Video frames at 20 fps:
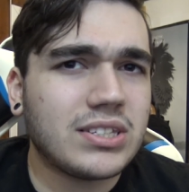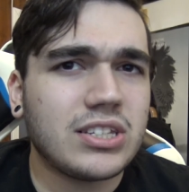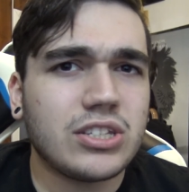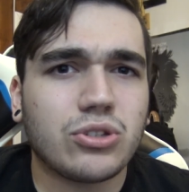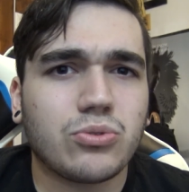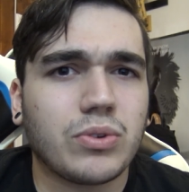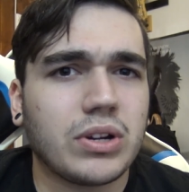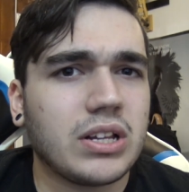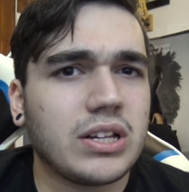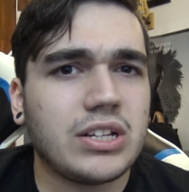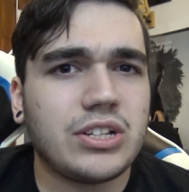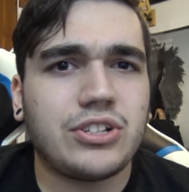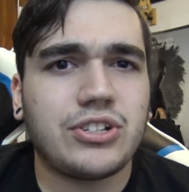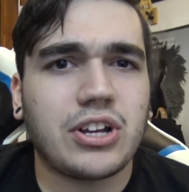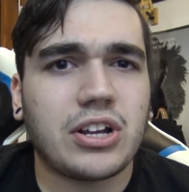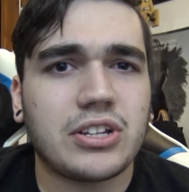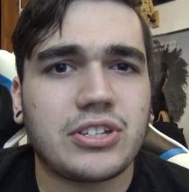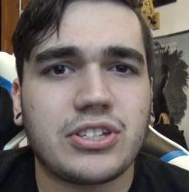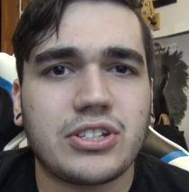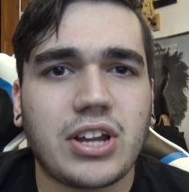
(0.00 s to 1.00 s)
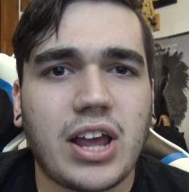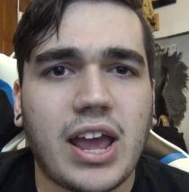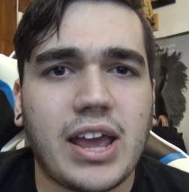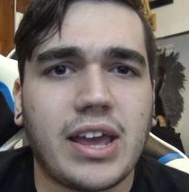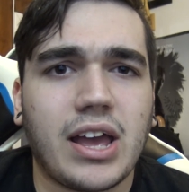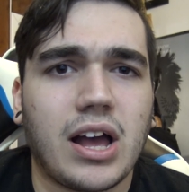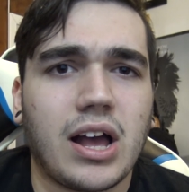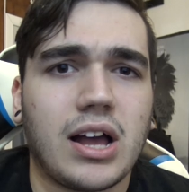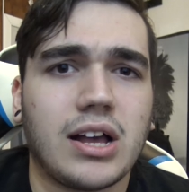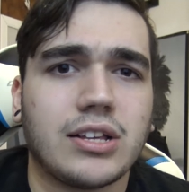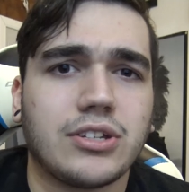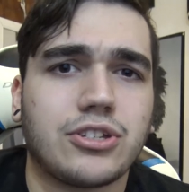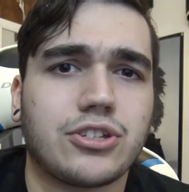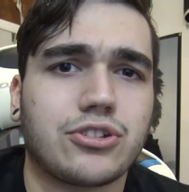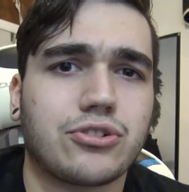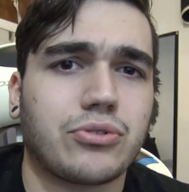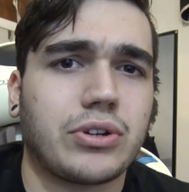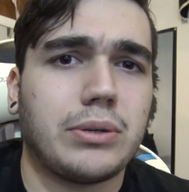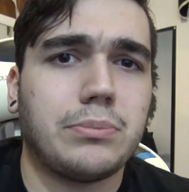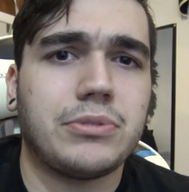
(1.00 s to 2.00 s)
is really just a
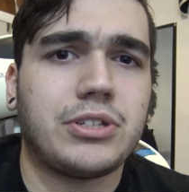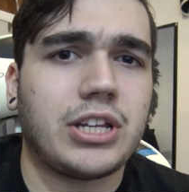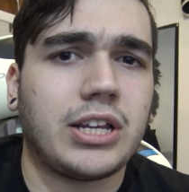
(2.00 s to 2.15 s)
stream